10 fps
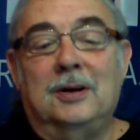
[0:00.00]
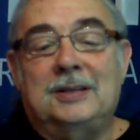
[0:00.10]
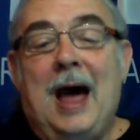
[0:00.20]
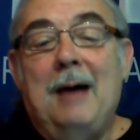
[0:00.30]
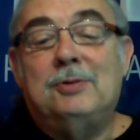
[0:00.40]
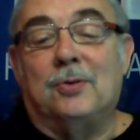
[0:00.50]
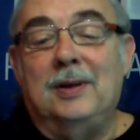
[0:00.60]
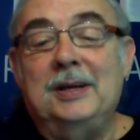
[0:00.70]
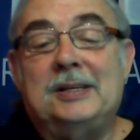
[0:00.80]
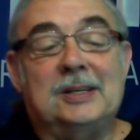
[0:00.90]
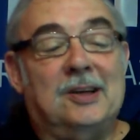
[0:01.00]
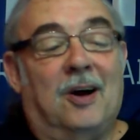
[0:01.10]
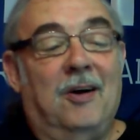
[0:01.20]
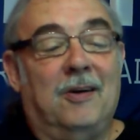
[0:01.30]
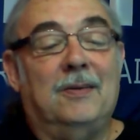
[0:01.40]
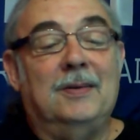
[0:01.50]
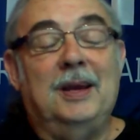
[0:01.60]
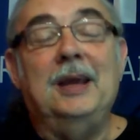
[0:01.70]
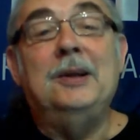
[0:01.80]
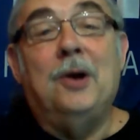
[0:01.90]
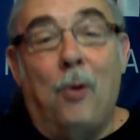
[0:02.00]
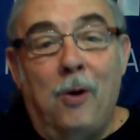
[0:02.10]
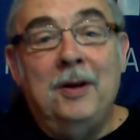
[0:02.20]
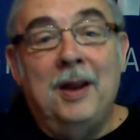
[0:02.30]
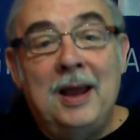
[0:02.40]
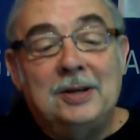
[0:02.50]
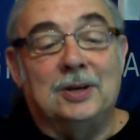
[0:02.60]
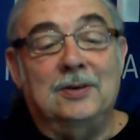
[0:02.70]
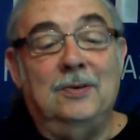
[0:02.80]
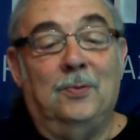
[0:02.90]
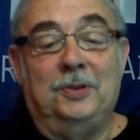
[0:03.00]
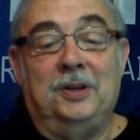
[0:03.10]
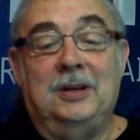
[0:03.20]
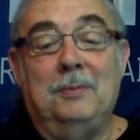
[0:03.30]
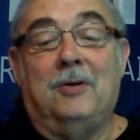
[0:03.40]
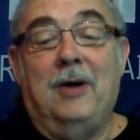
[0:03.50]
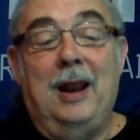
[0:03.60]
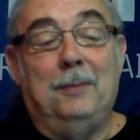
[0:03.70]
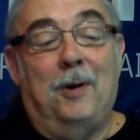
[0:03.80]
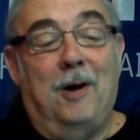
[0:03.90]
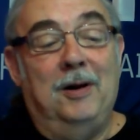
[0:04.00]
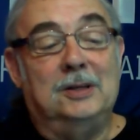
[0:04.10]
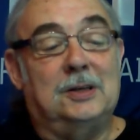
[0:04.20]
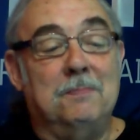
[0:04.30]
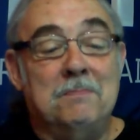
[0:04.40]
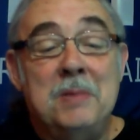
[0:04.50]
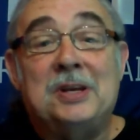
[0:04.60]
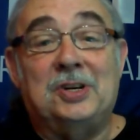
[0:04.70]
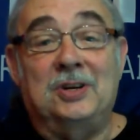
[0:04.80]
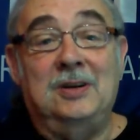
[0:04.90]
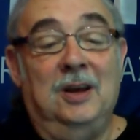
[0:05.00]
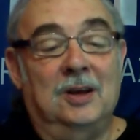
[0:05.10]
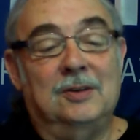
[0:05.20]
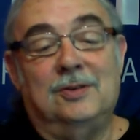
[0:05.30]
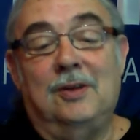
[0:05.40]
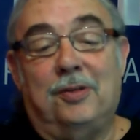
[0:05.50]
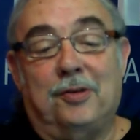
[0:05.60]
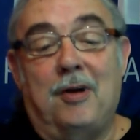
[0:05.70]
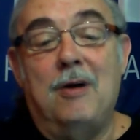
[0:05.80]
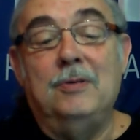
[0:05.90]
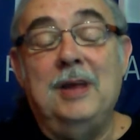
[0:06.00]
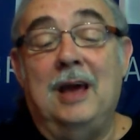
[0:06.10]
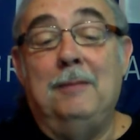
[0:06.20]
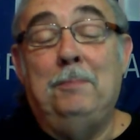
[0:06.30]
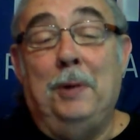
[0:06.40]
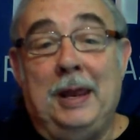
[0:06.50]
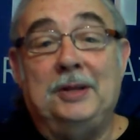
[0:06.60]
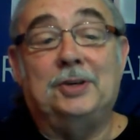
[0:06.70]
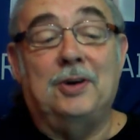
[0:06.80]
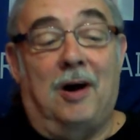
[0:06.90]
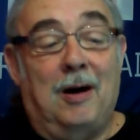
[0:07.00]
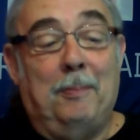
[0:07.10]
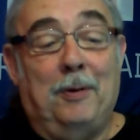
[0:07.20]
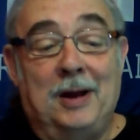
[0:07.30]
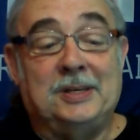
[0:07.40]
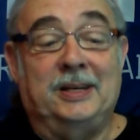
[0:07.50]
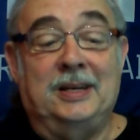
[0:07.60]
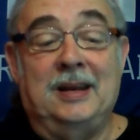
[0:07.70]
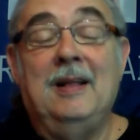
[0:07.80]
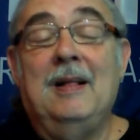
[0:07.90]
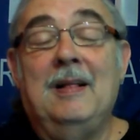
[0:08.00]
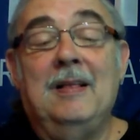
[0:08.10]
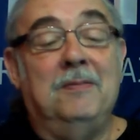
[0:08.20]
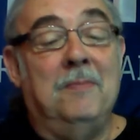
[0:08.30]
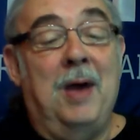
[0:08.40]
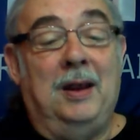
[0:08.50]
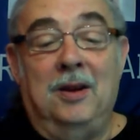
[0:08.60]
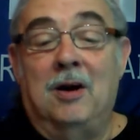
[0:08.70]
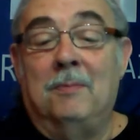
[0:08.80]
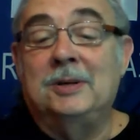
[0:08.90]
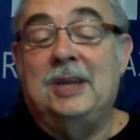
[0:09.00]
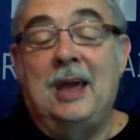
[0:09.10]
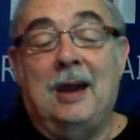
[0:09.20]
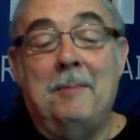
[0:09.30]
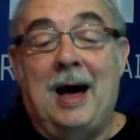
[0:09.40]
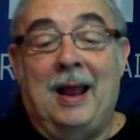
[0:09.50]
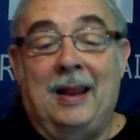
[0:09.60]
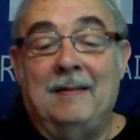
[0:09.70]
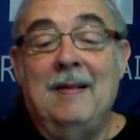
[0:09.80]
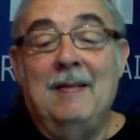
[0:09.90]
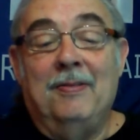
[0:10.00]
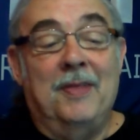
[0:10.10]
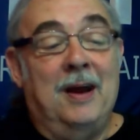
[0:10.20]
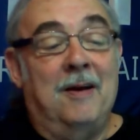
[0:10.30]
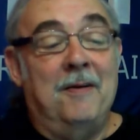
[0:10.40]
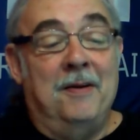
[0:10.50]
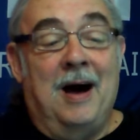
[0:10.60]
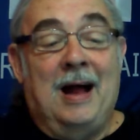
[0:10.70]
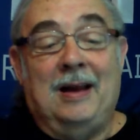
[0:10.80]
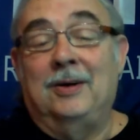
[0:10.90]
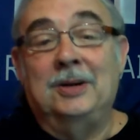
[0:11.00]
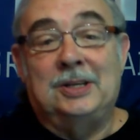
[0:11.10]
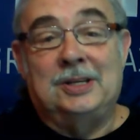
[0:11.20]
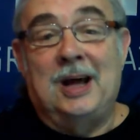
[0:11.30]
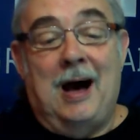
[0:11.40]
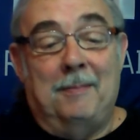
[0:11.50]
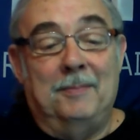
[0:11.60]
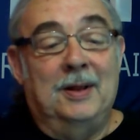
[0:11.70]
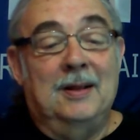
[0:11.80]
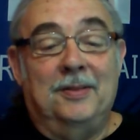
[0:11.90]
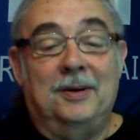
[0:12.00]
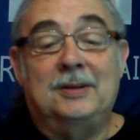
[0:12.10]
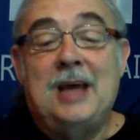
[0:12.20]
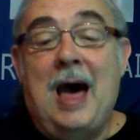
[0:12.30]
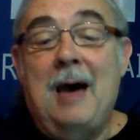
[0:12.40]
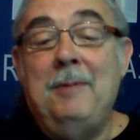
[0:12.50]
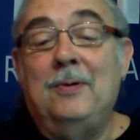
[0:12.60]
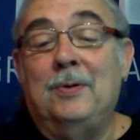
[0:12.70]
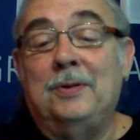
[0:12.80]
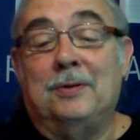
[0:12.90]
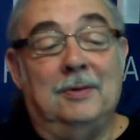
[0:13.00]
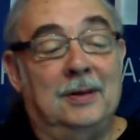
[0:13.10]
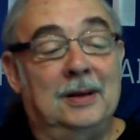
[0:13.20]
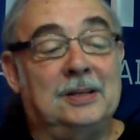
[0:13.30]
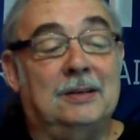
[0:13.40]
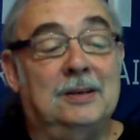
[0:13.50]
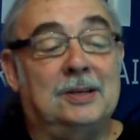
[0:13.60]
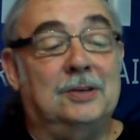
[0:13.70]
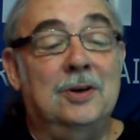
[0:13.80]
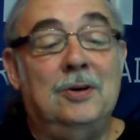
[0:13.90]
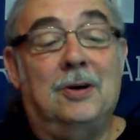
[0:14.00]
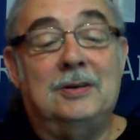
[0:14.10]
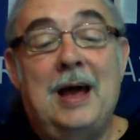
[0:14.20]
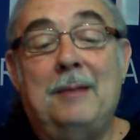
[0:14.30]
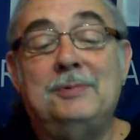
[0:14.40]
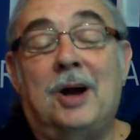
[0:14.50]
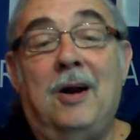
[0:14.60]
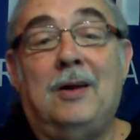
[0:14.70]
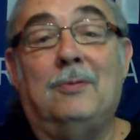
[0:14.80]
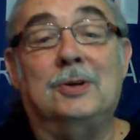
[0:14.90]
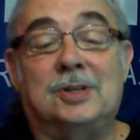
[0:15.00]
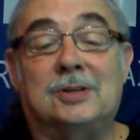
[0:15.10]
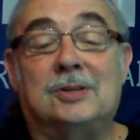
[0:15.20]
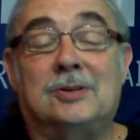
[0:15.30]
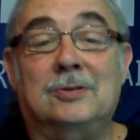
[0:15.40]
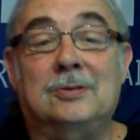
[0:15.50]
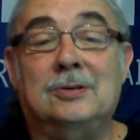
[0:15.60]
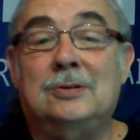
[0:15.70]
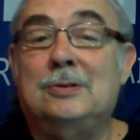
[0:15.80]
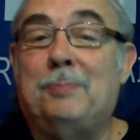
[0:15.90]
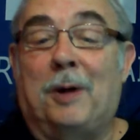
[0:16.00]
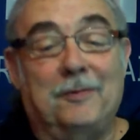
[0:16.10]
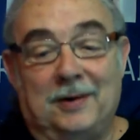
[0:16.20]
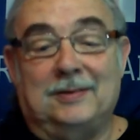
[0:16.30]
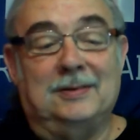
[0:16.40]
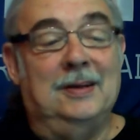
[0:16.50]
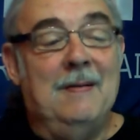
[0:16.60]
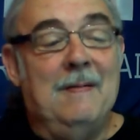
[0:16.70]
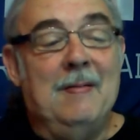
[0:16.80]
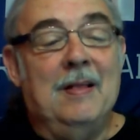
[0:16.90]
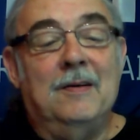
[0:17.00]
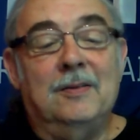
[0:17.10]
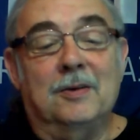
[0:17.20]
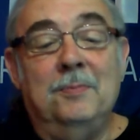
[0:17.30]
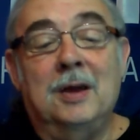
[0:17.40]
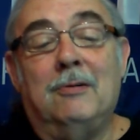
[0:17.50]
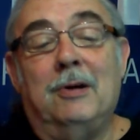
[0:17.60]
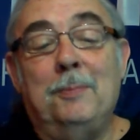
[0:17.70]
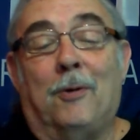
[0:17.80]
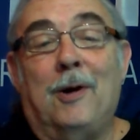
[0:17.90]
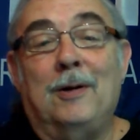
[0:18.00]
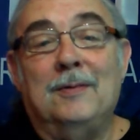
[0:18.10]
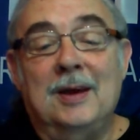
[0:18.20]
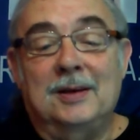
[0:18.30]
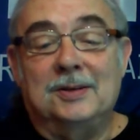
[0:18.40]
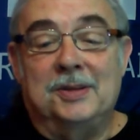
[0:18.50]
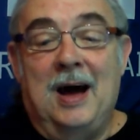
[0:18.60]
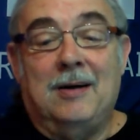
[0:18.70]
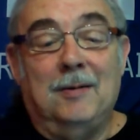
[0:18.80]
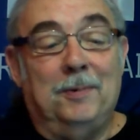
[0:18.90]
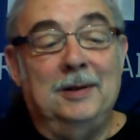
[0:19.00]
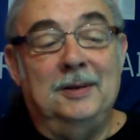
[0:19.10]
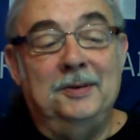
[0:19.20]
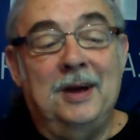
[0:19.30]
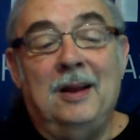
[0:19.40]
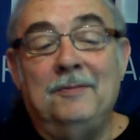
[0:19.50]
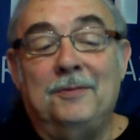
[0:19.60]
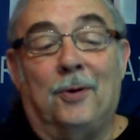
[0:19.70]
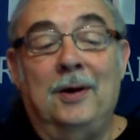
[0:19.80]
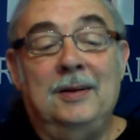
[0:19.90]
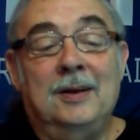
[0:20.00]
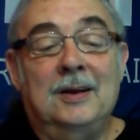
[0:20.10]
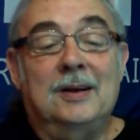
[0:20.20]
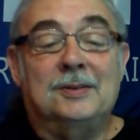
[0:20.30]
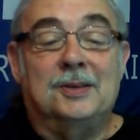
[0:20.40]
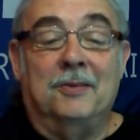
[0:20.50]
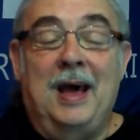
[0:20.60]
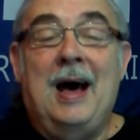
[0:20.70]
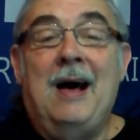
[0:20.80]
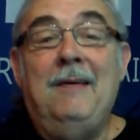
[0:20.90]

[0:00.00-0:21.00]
Times released this article in coordination with the Democratic Party's mission to dethrone and impeach our president. Make no mistake about it, they are not going to stop. Their timing with the release of this New York Times article was just too perfect. The Mueller report is now completely null and void, so now